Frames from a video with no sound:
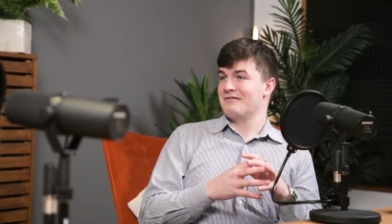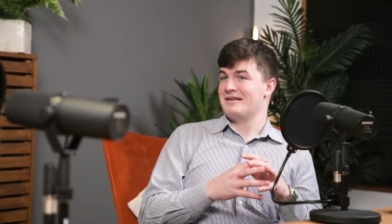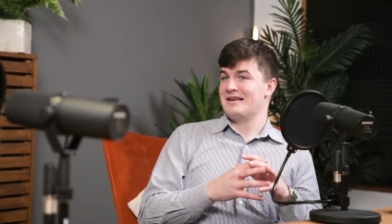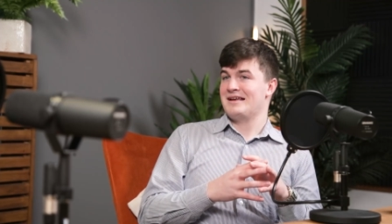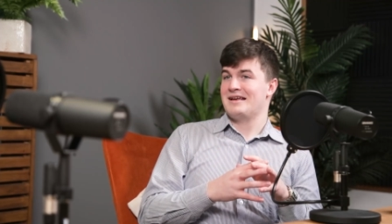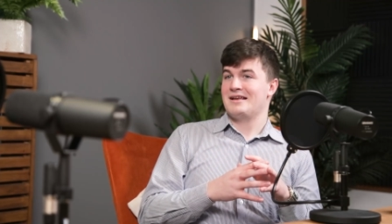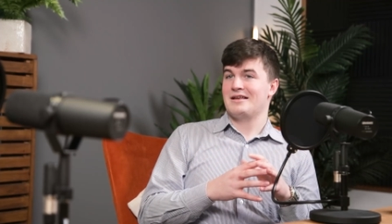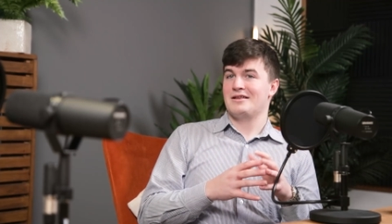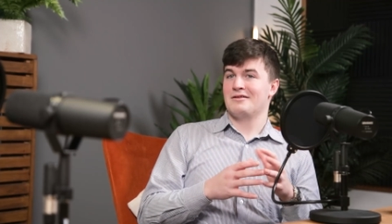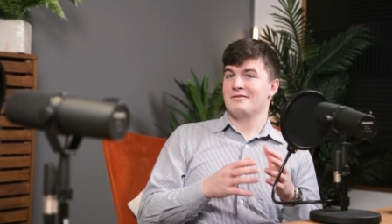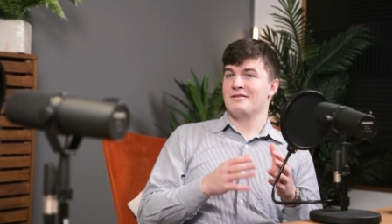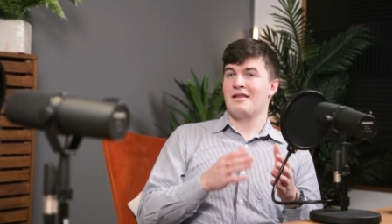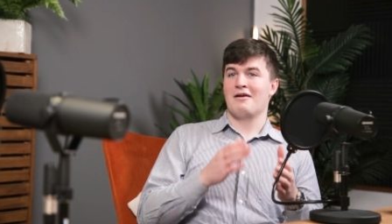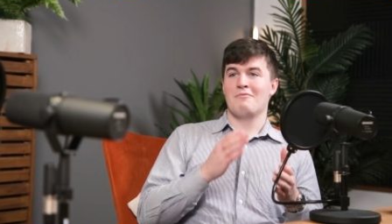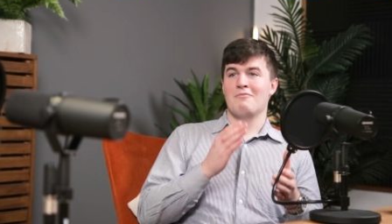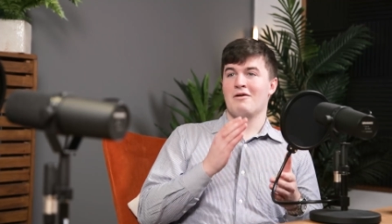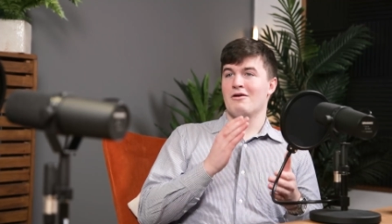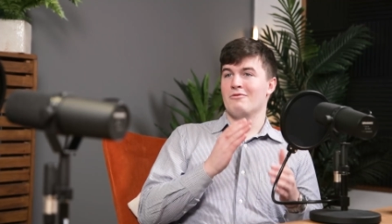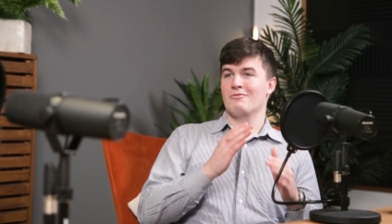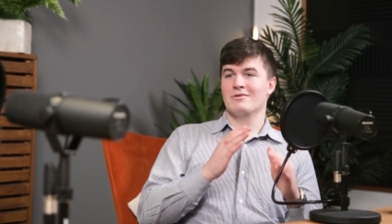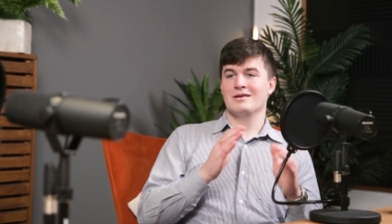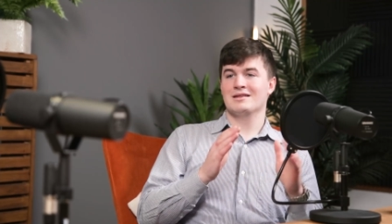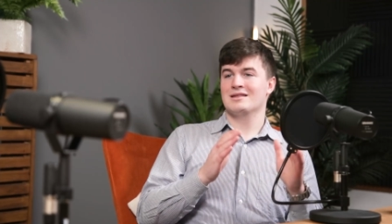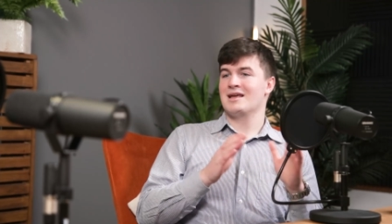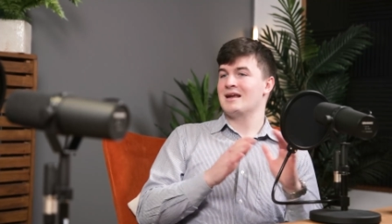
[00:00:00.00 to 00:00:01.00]
Yeah. Like my
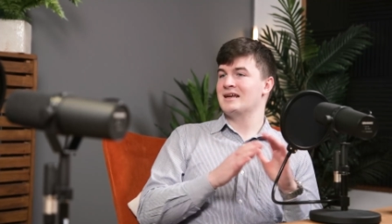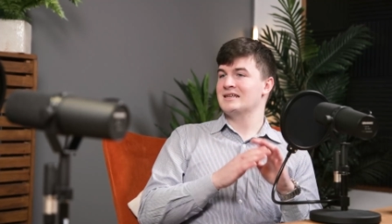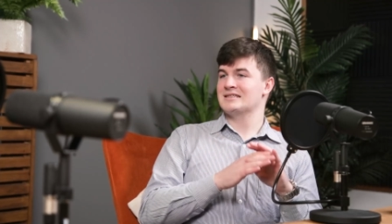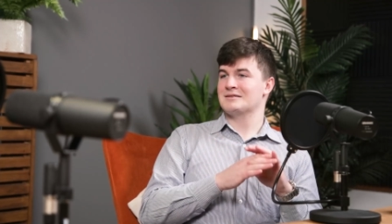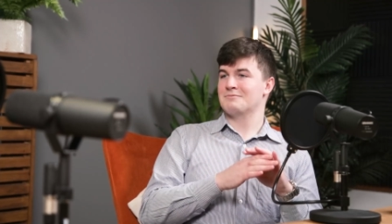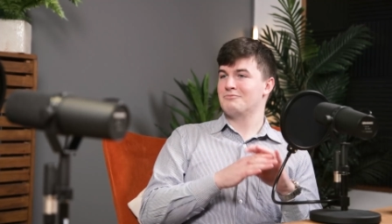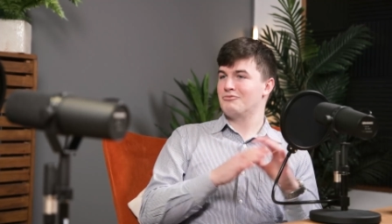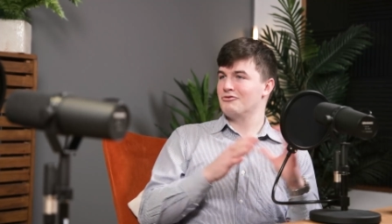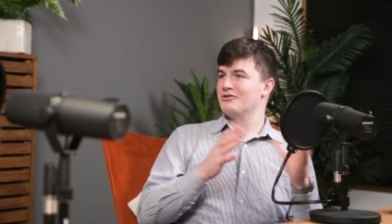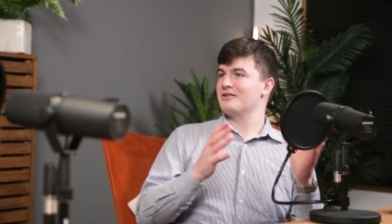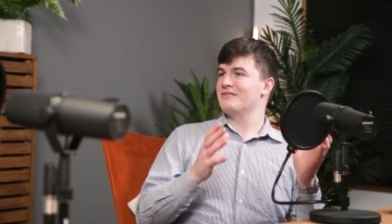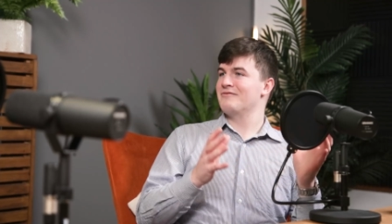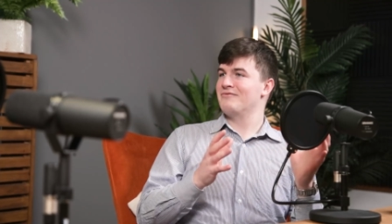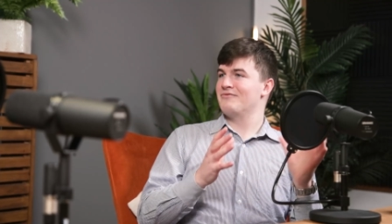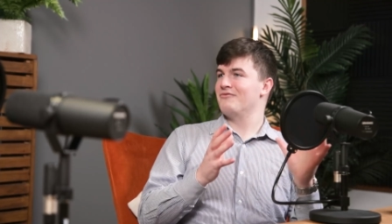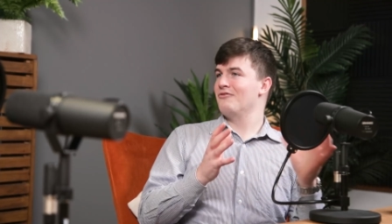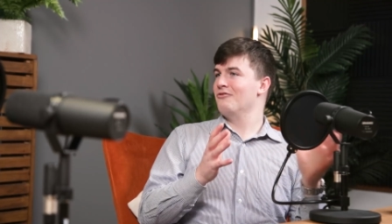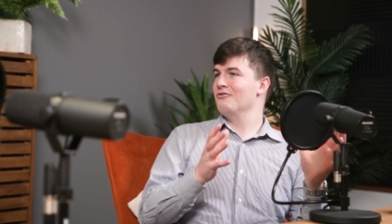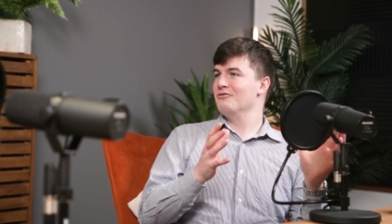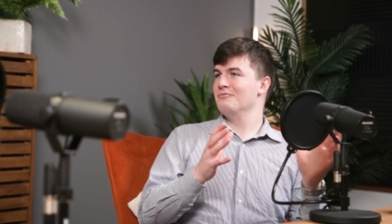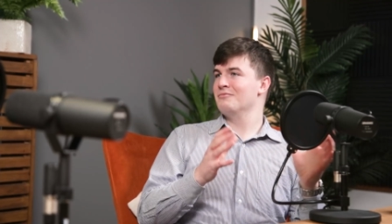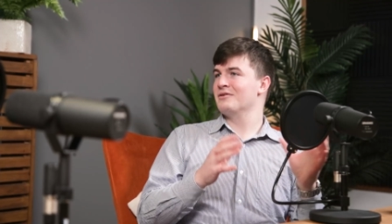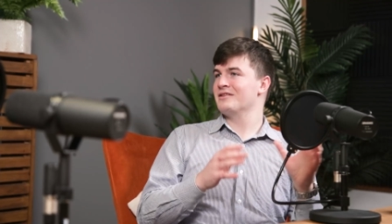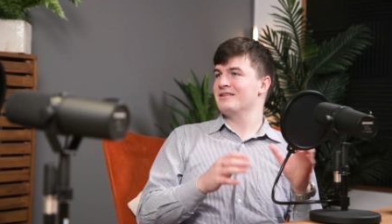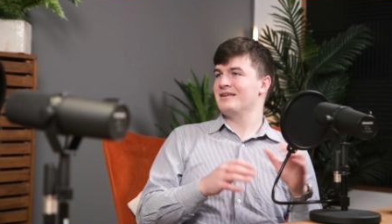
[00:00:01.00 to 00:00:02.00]
weekdays are pretty
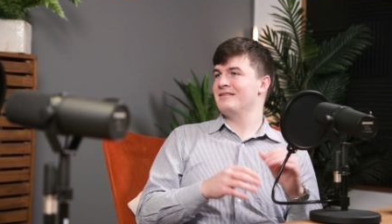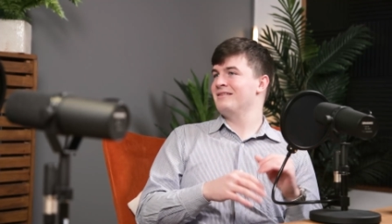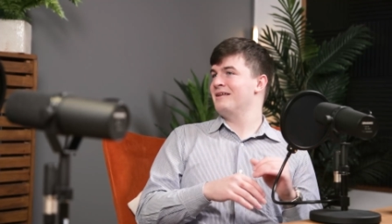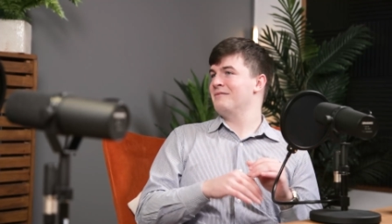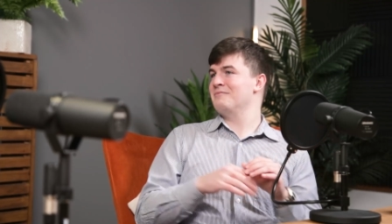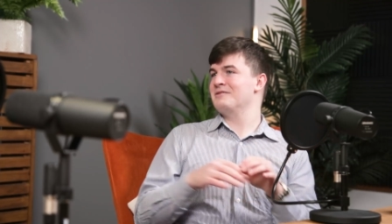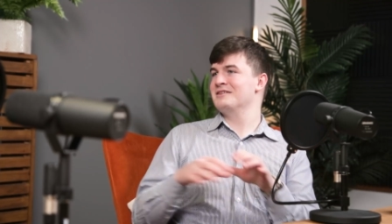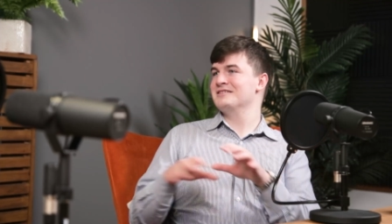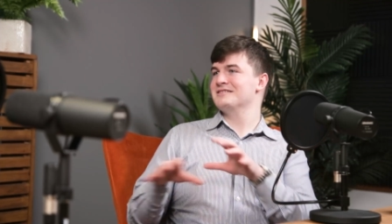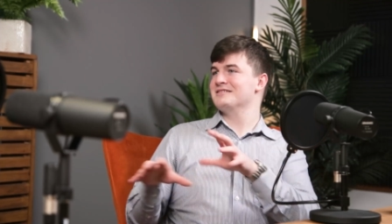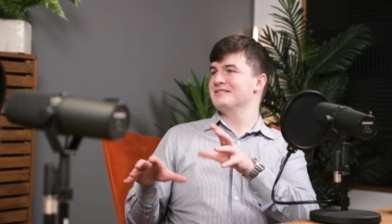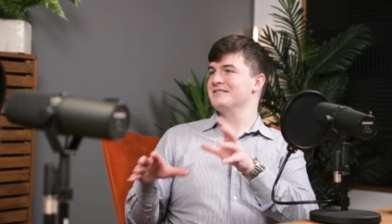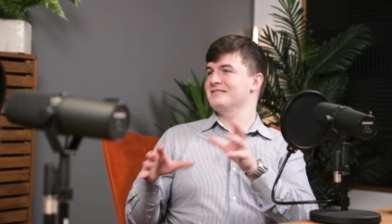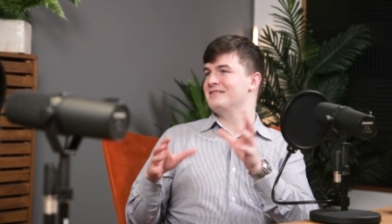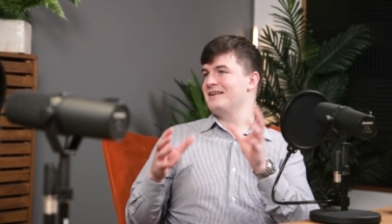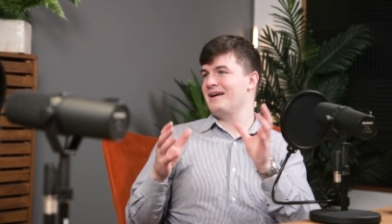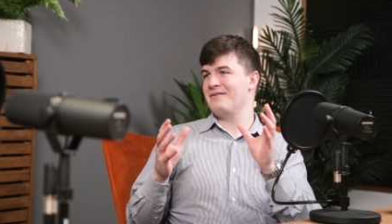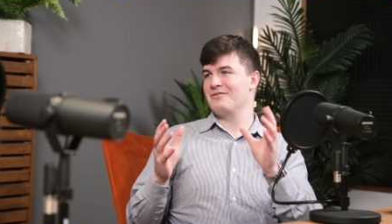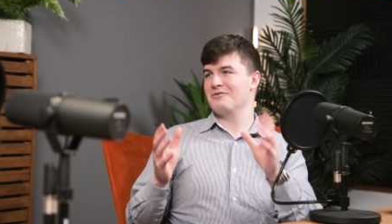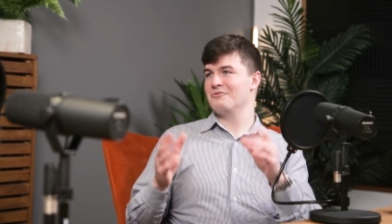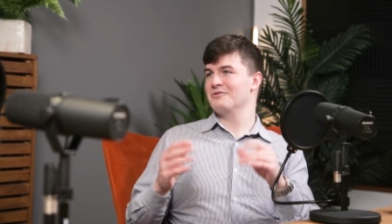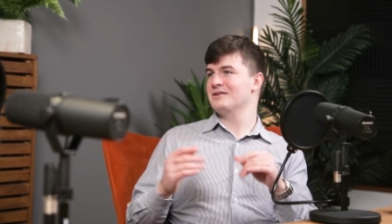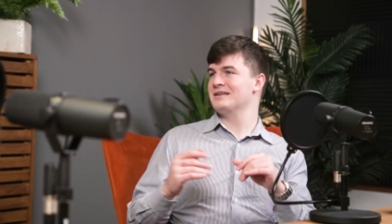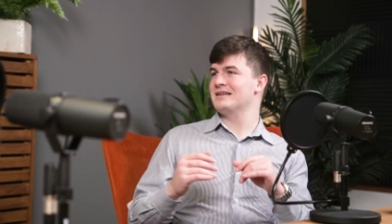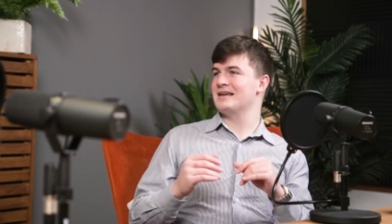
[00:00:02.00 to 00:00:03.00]
full, but then that means that you have
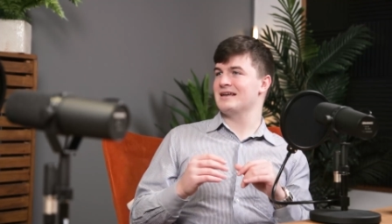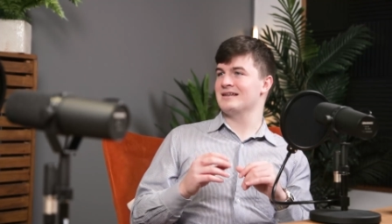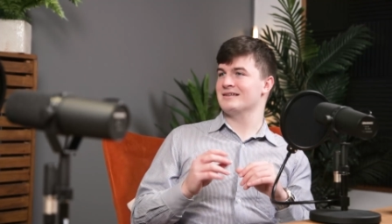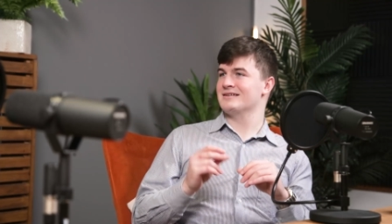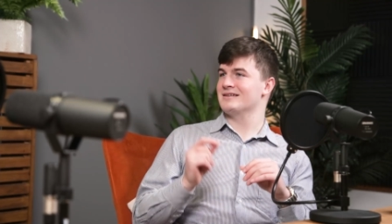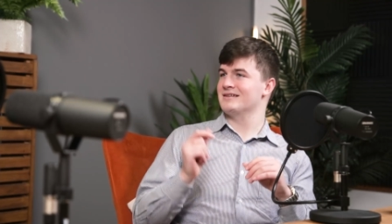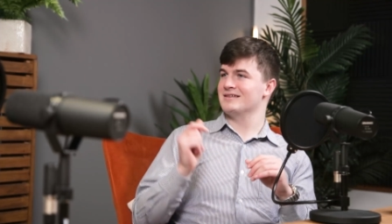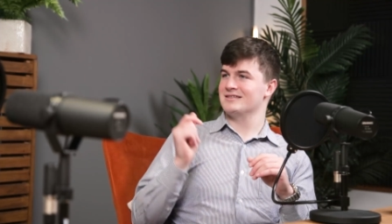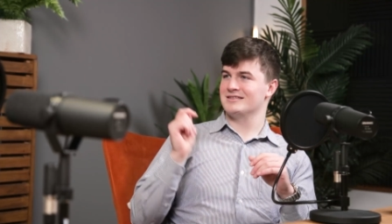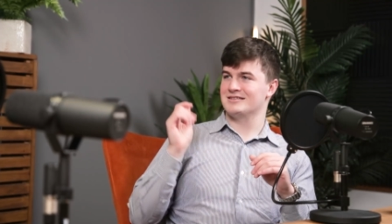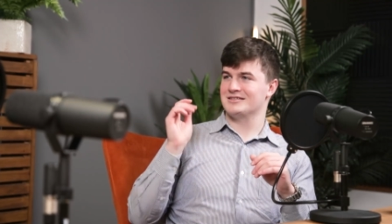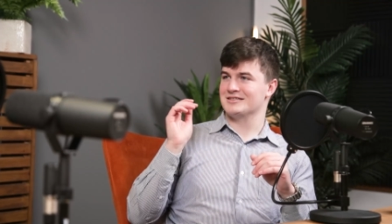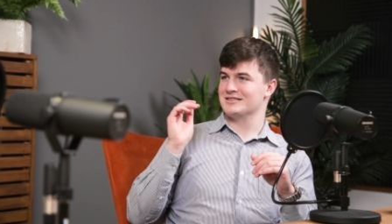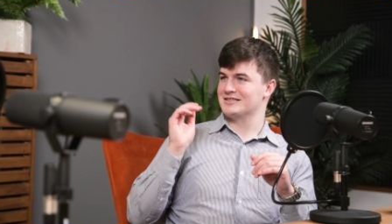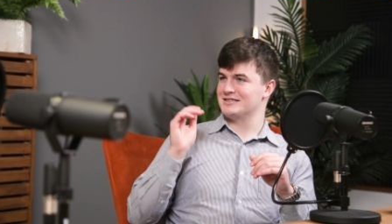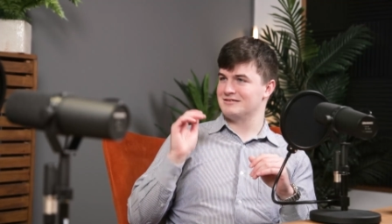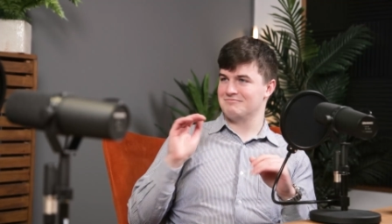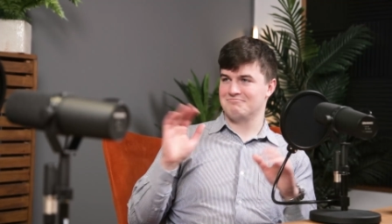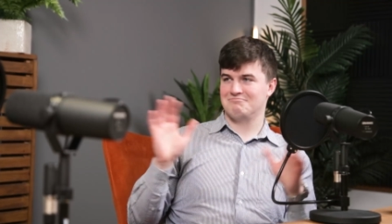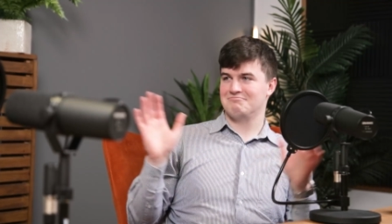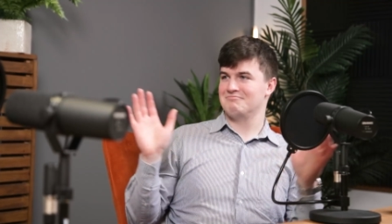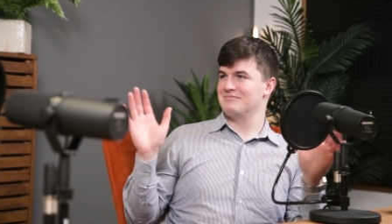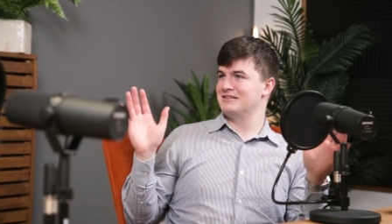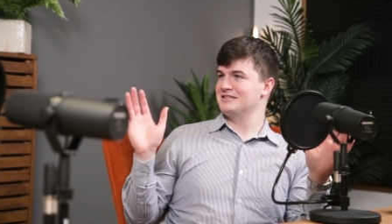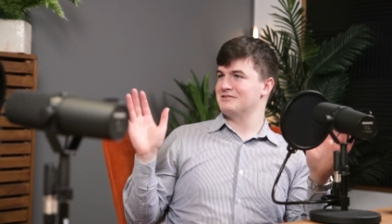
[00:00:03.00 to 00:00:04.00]
the weekend and
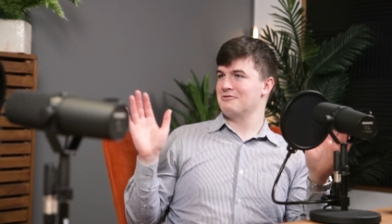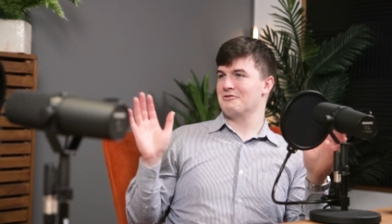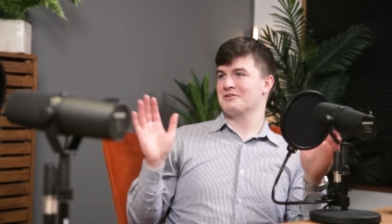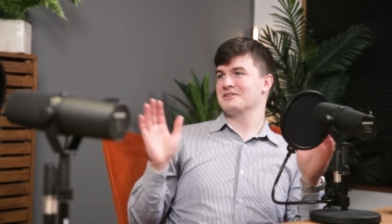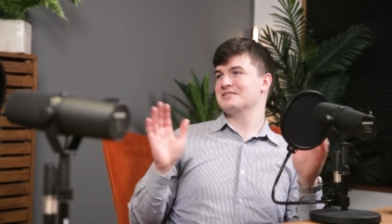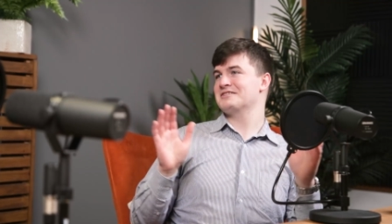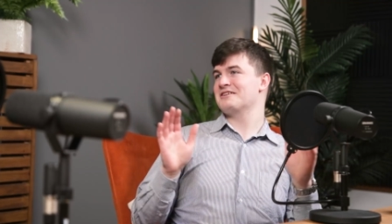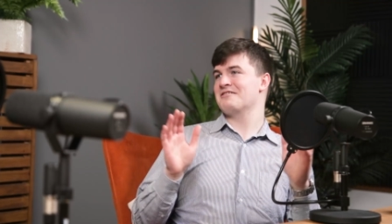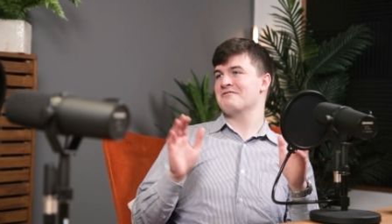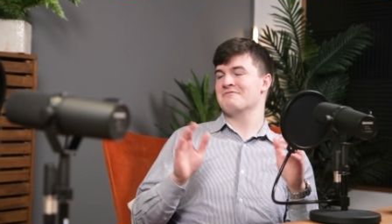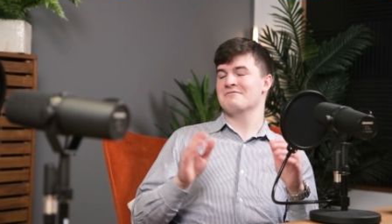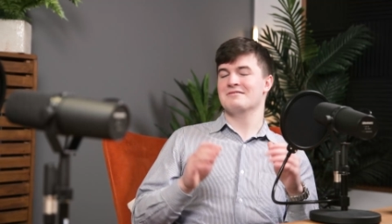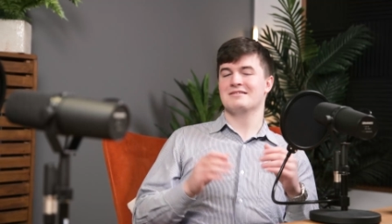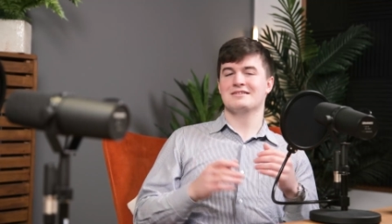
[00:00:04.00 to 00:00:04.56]
it's on its own.